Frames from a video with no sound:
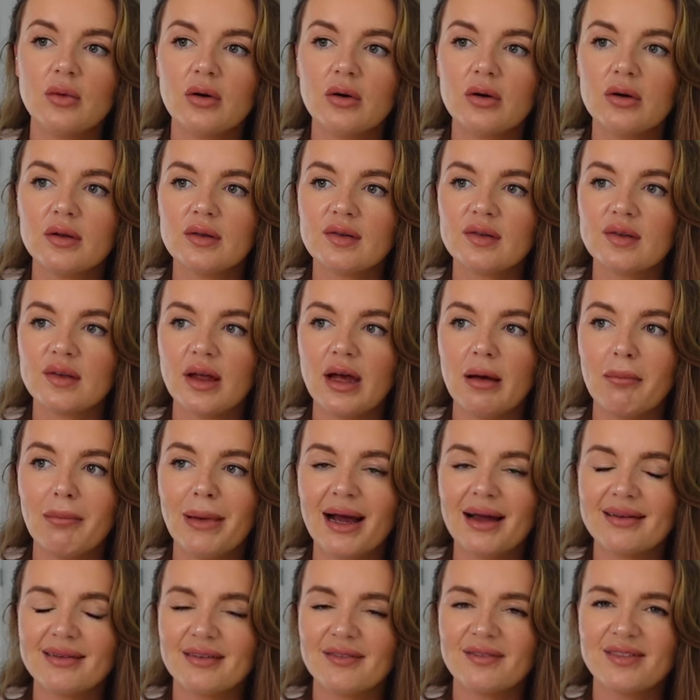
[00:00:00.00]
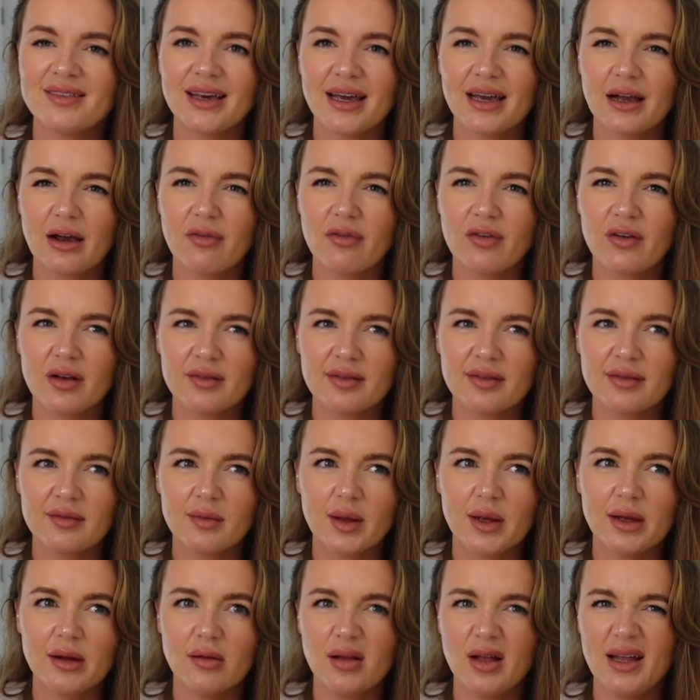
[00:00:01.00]
was a massive tick for us as
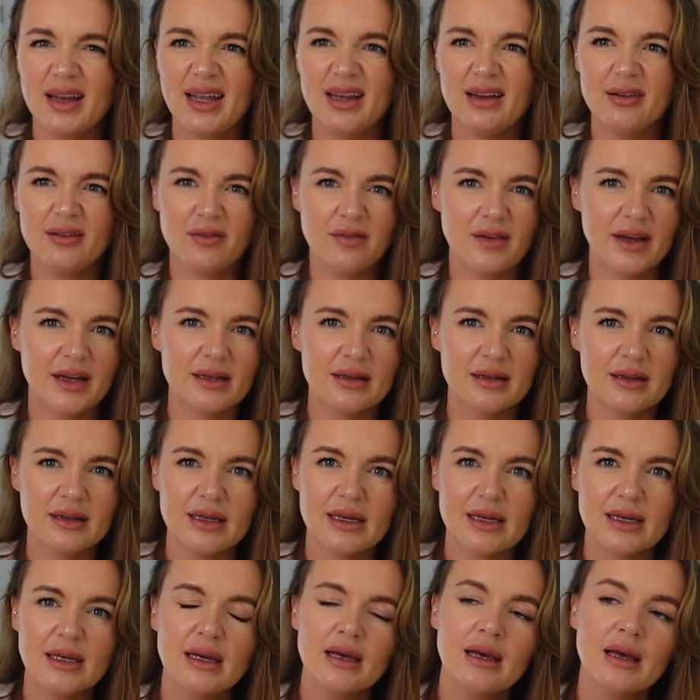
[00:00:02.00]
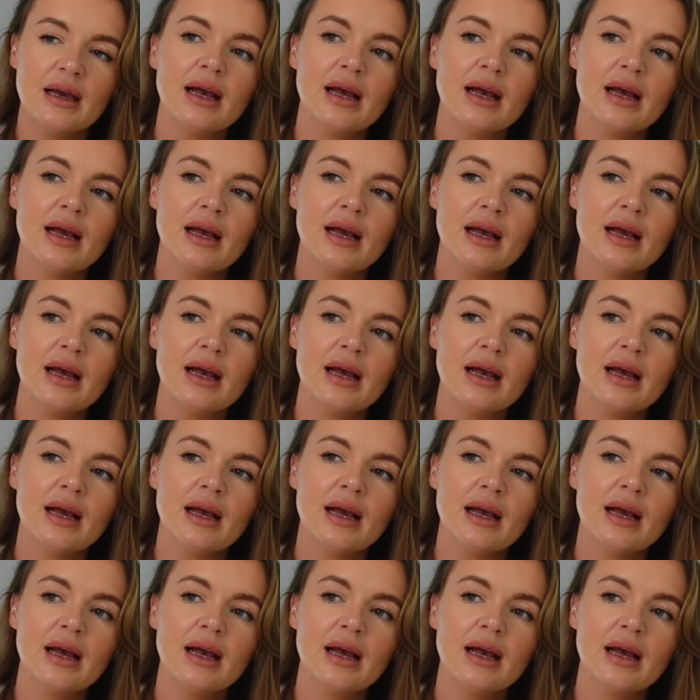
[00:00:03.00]
well. And then finally,